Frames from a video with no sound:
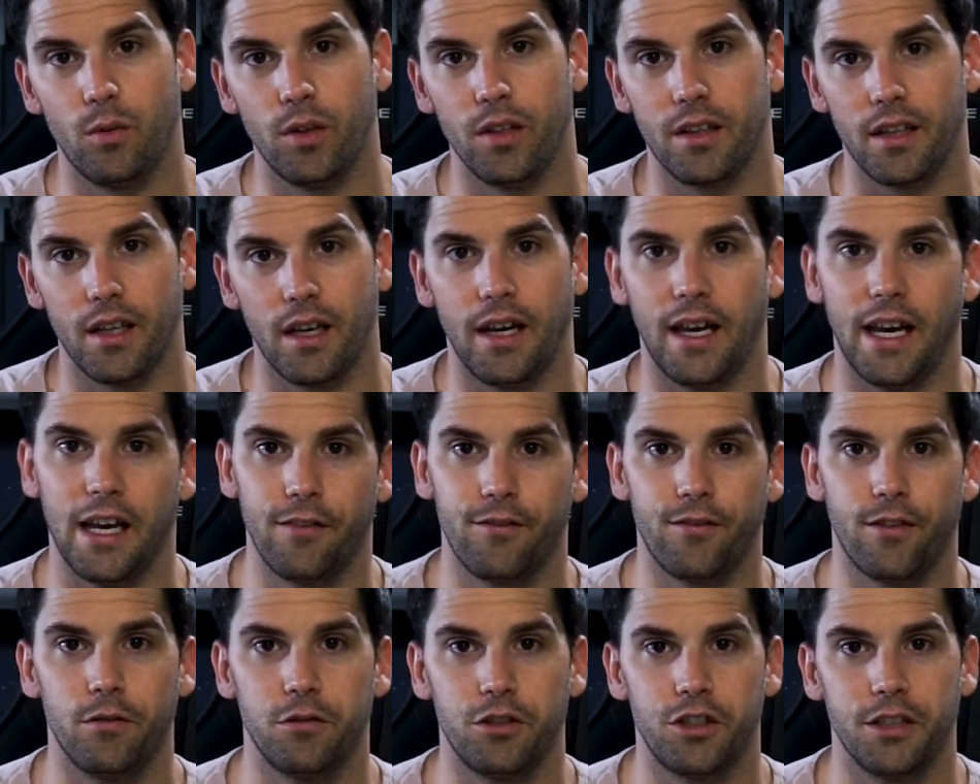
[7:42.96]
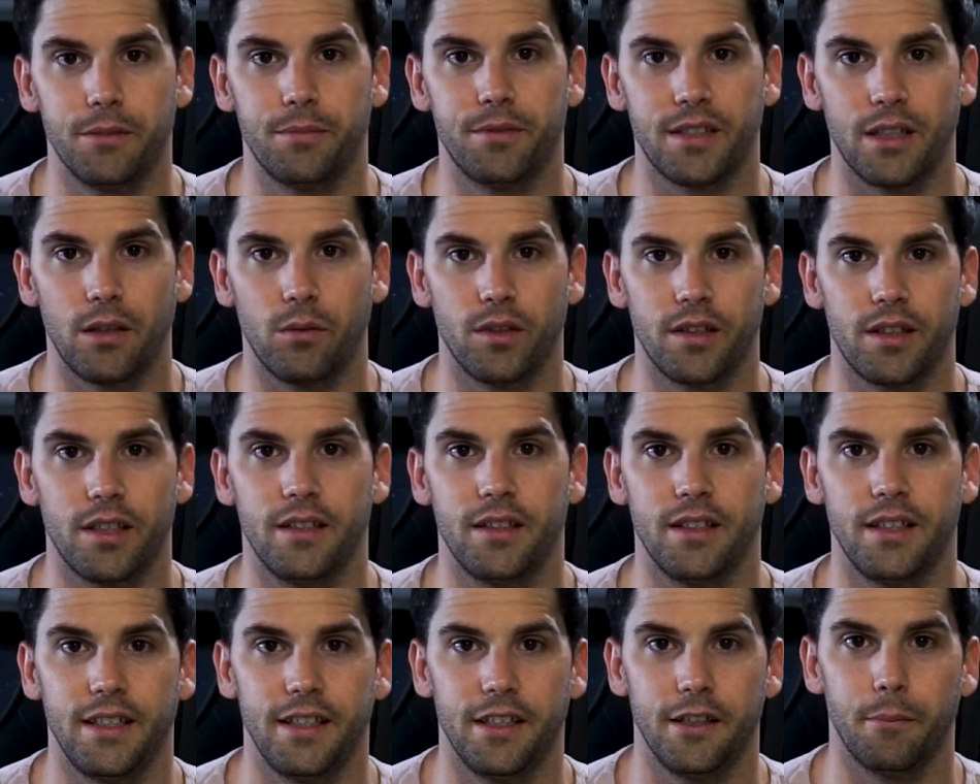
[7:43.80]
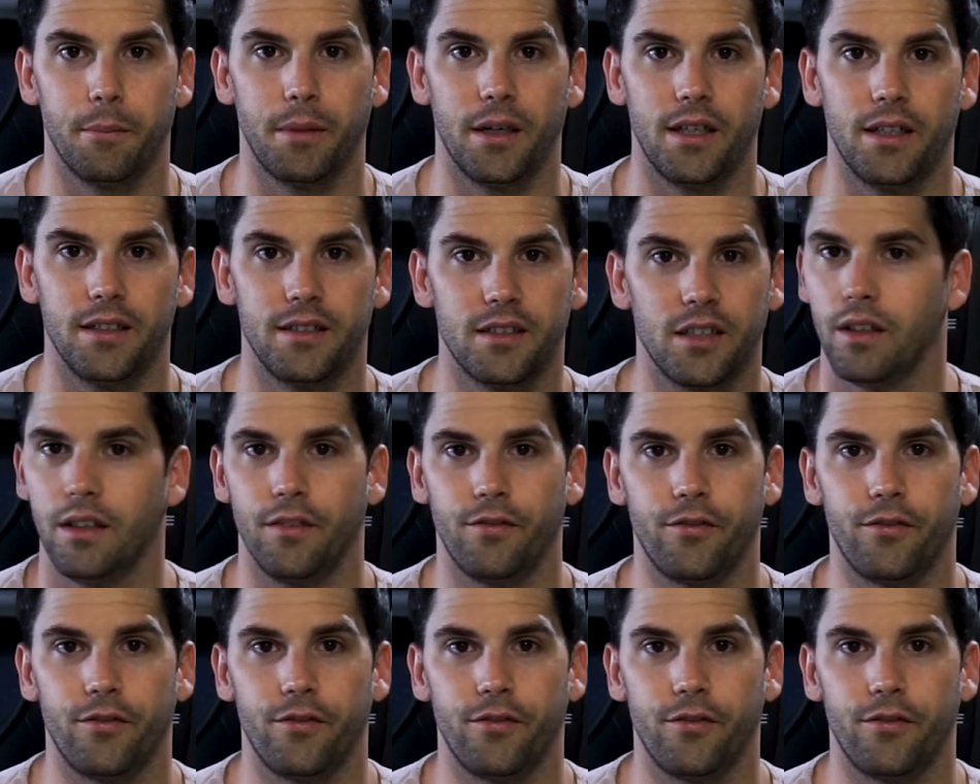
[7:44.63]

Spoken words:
with a headphone chipset within the earbuds.